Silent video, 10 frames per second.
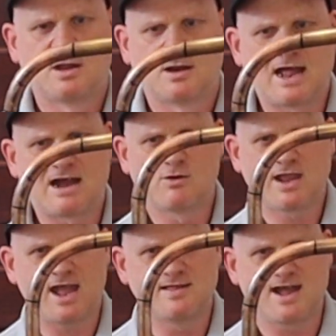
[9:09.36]
Now we're
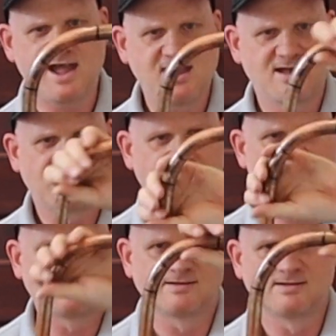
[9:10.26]
getting there.
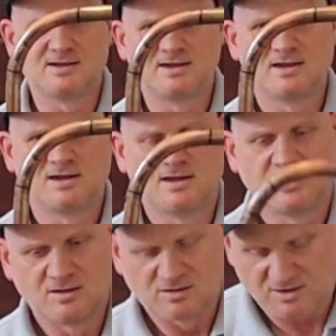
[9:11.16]

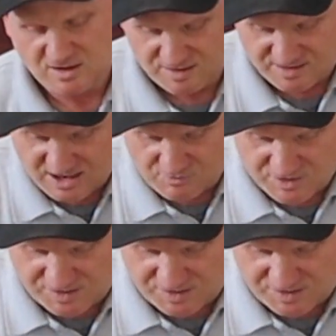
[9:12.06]
You can see we're